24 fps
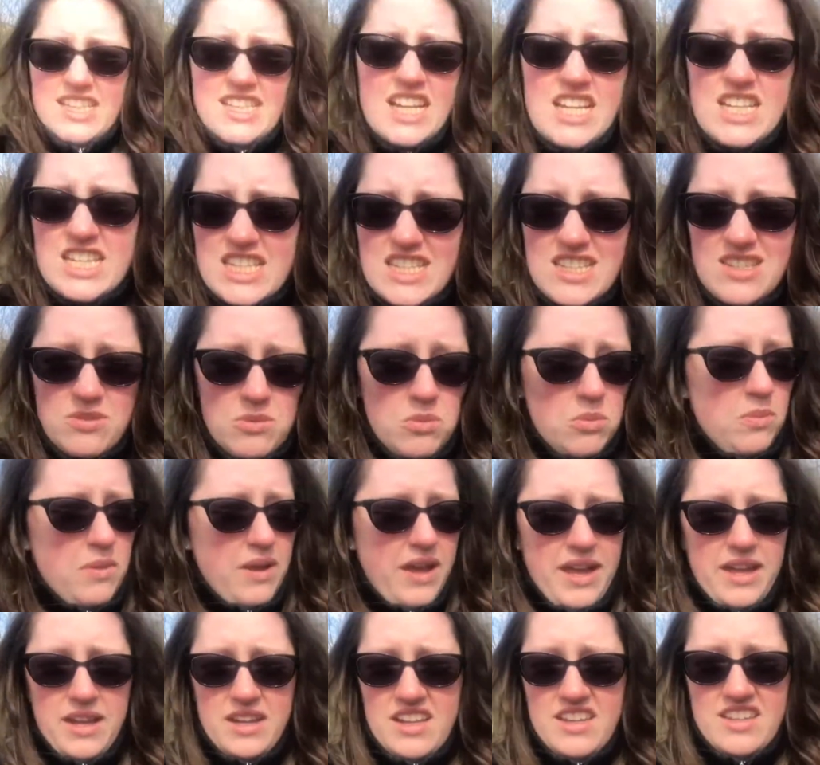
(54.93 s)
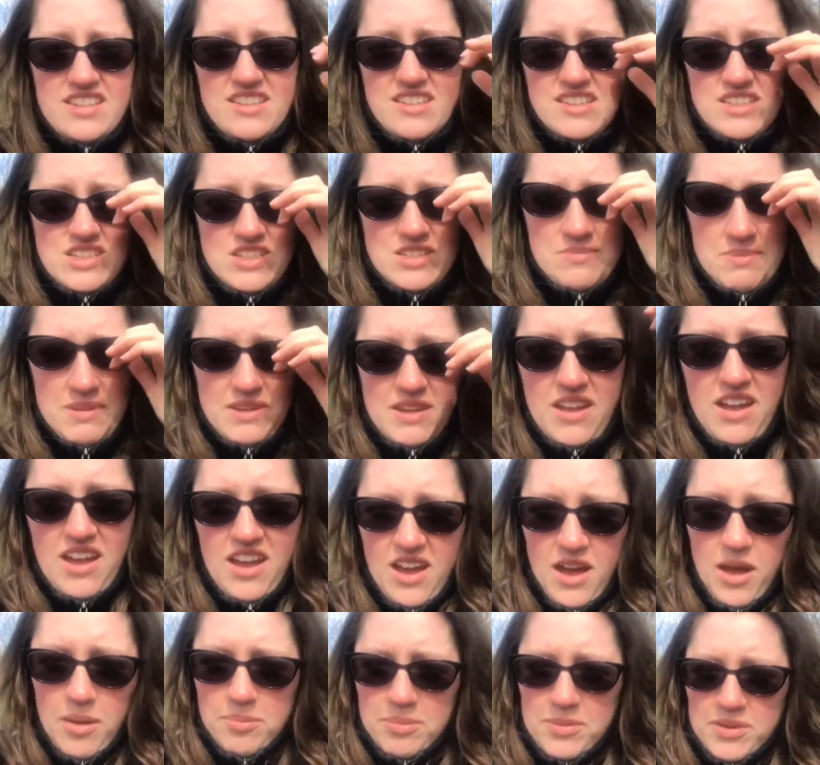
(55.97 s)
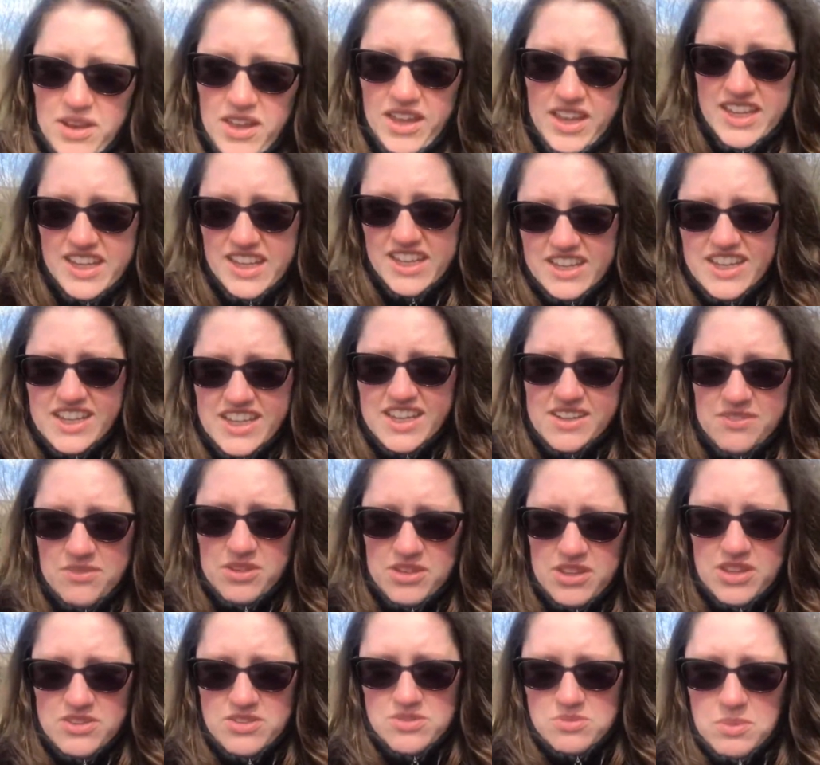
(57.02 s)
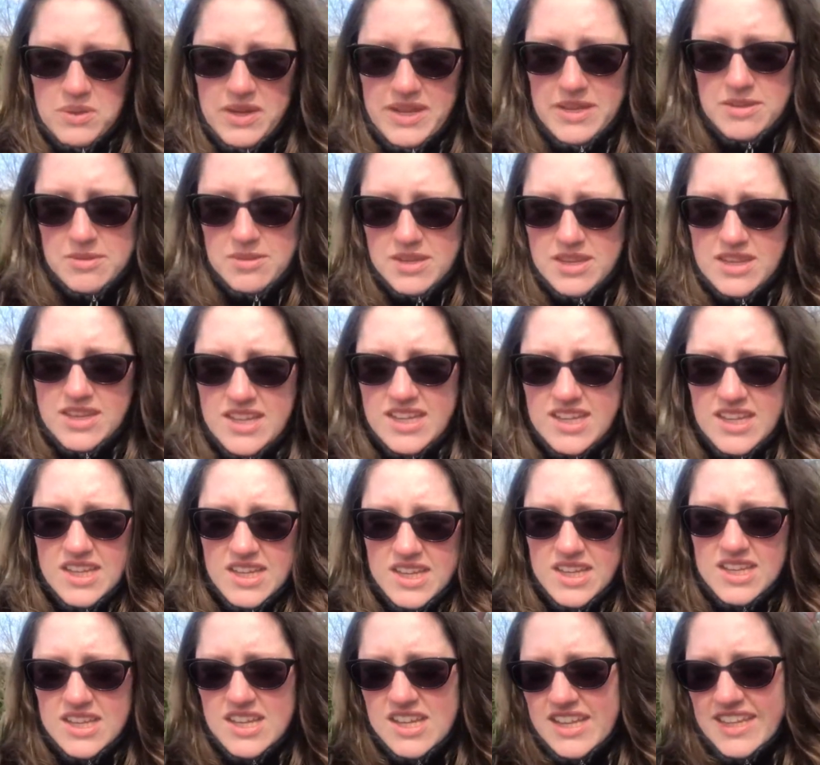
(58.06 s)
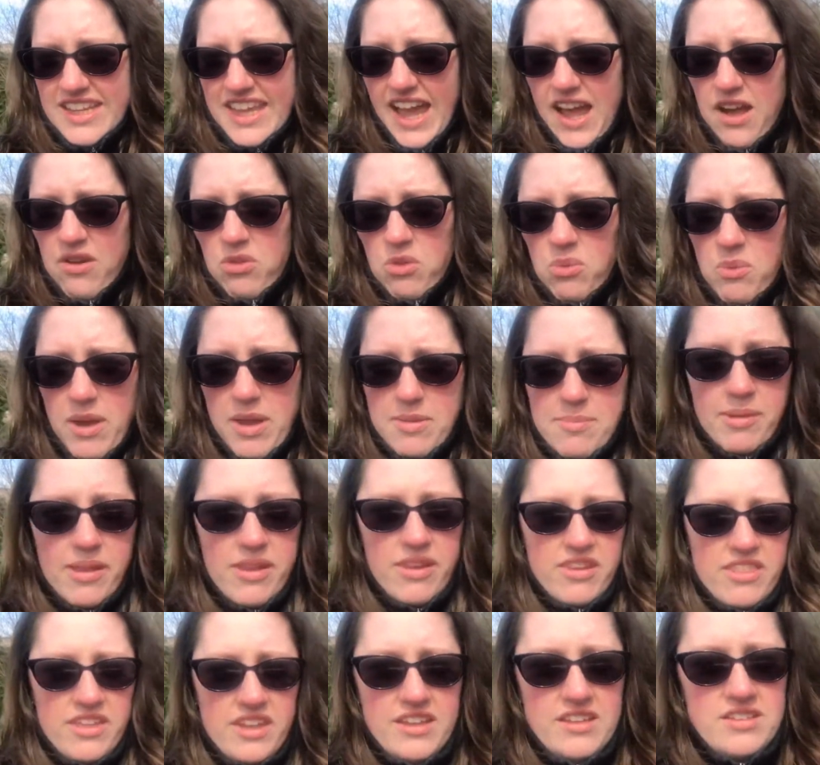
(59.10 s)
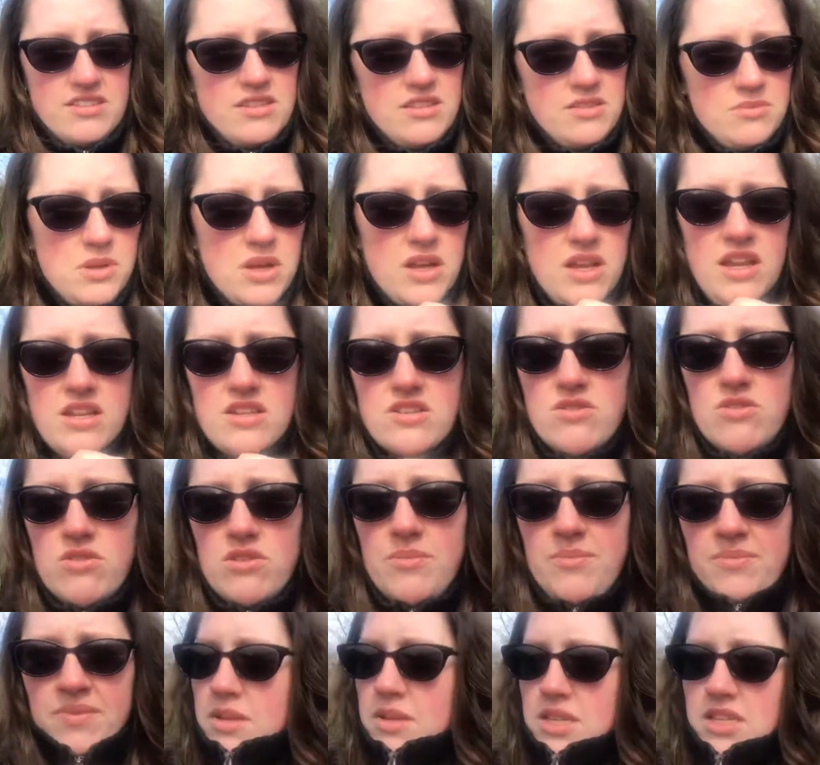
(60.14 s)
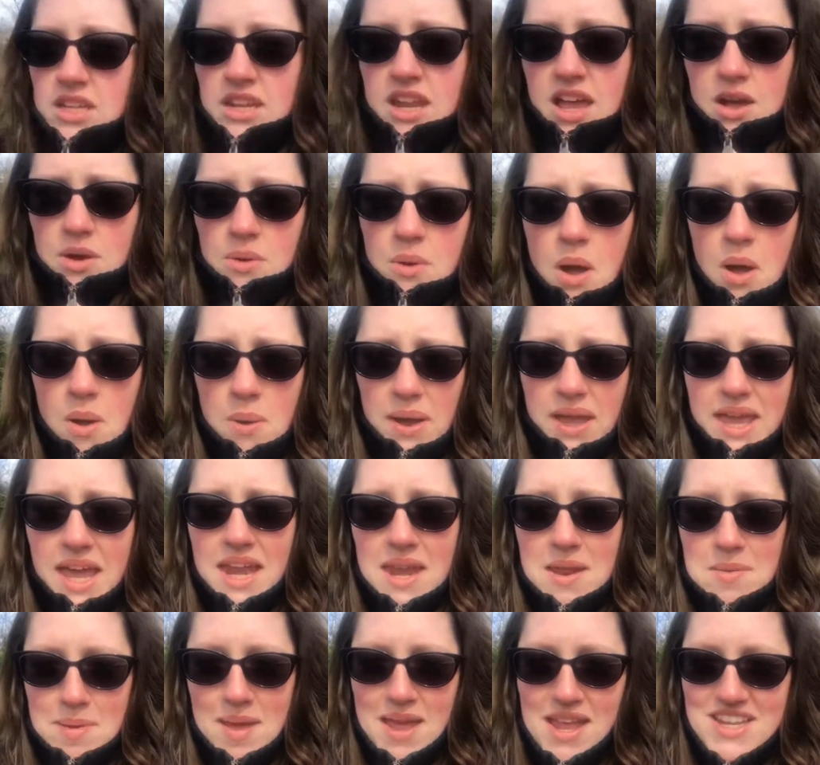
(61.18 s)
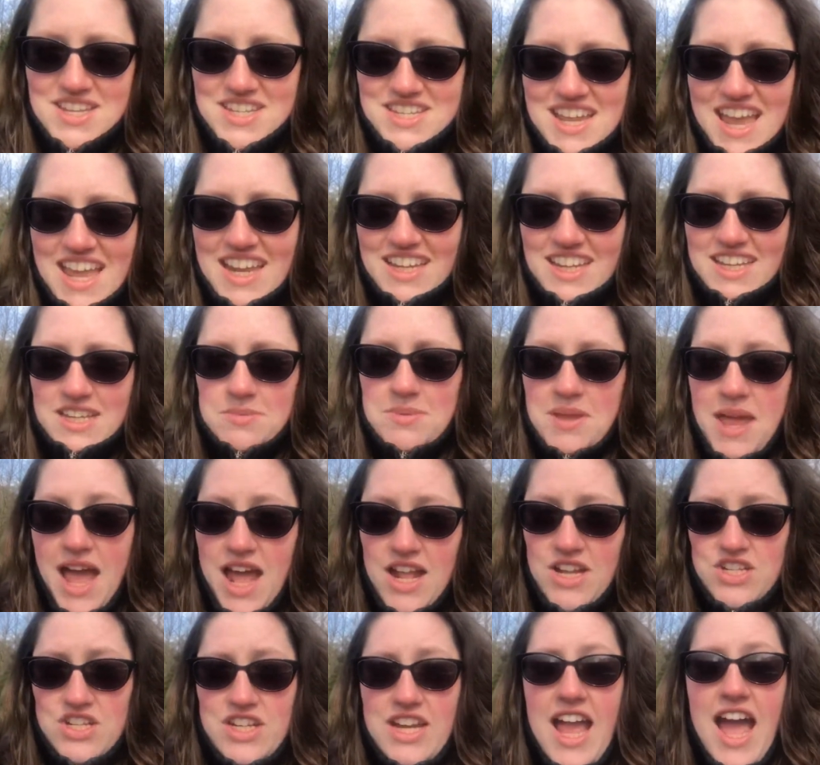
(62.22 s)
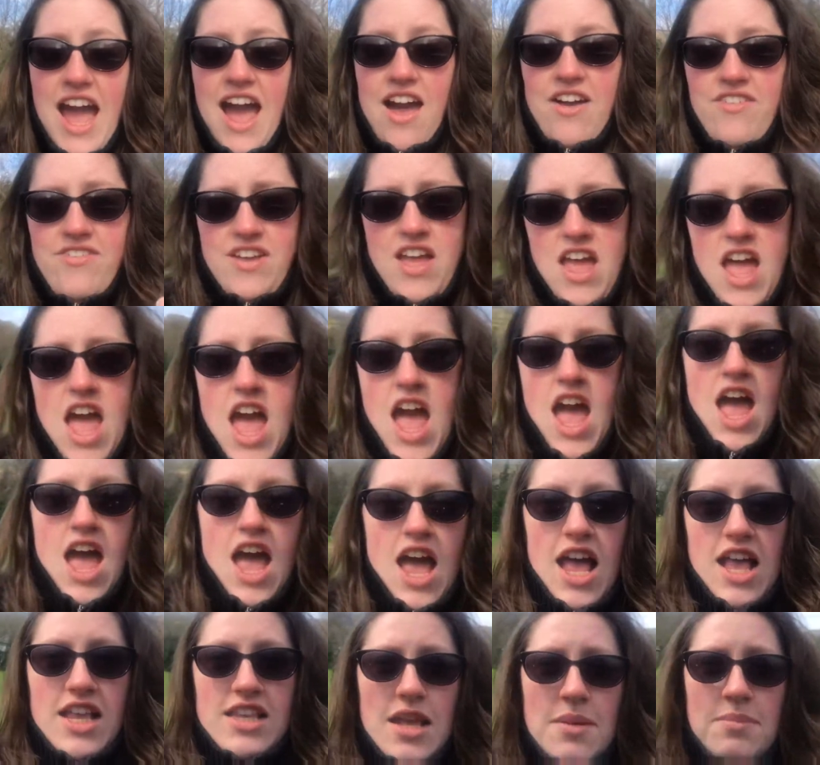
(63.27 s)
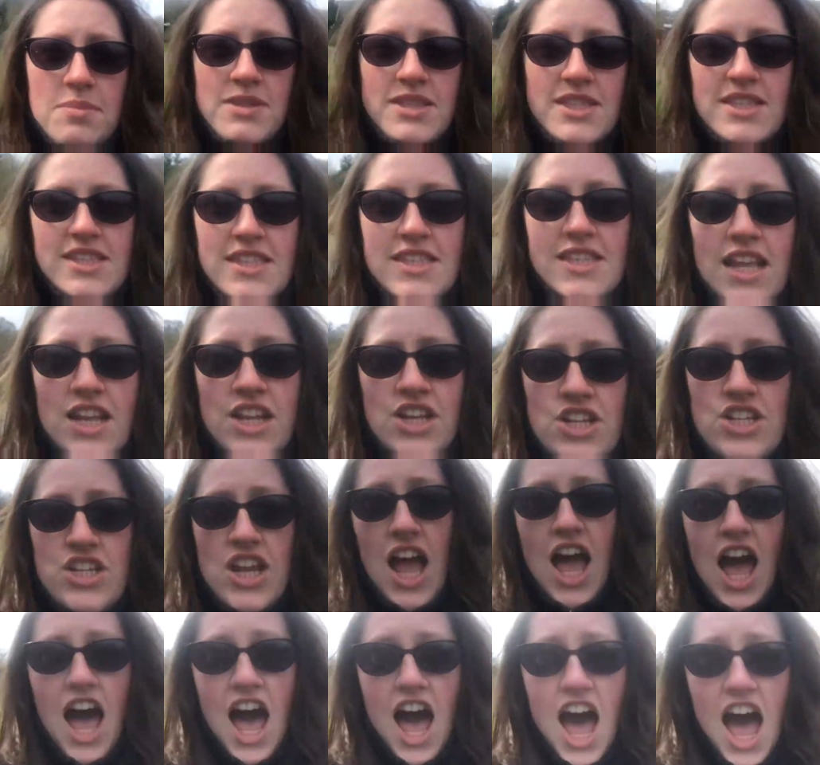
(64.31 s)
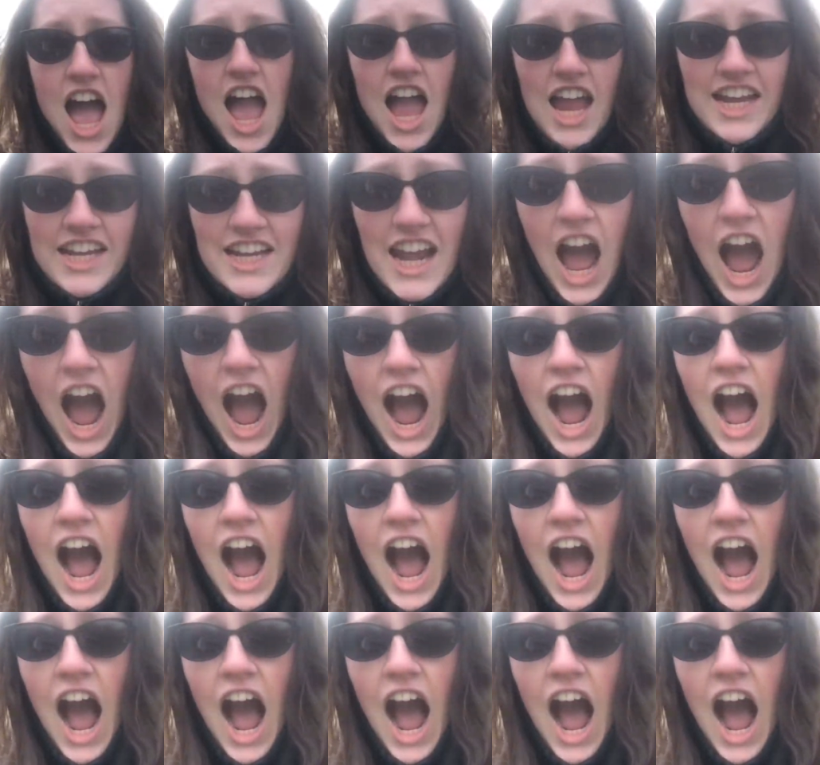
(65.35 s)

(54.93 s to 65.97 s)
It's actually still wet because it's just been up like in one of those weird get out the way bun things, is what I like to call So now we're gonna pitch a tent because we actually have some sunshine.